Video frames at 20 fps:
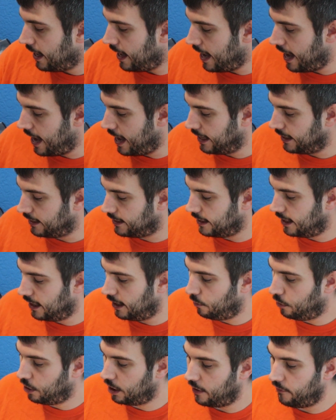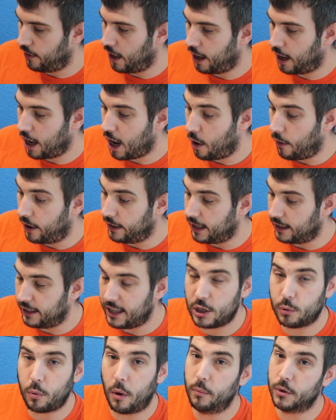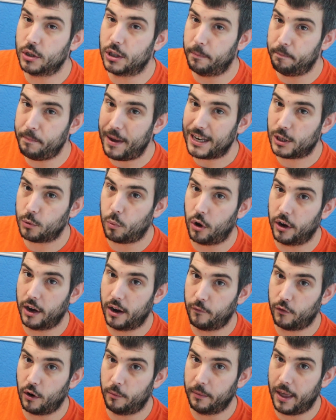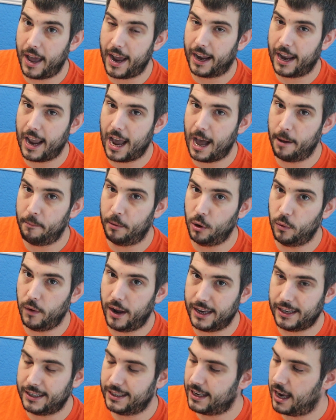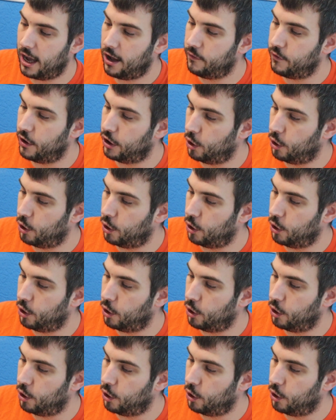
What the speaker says: And we'll give it a go. And then this one was the best one from that car boot itself,